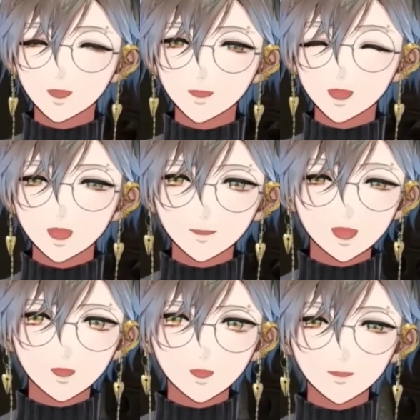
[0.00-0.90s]
imagine
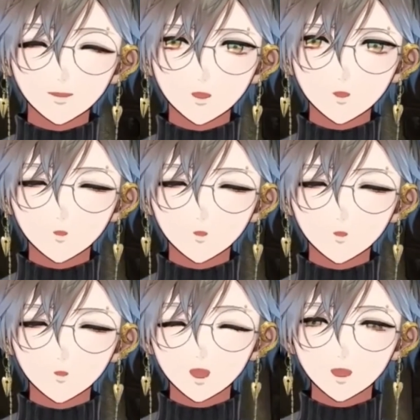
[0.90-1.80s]
if you
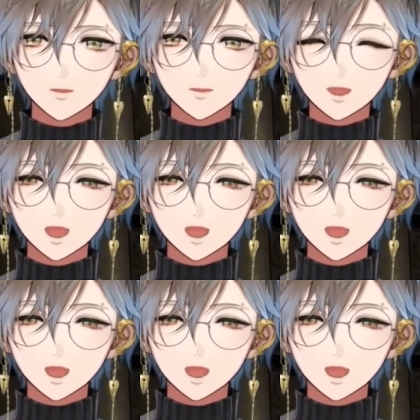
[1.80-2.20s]
like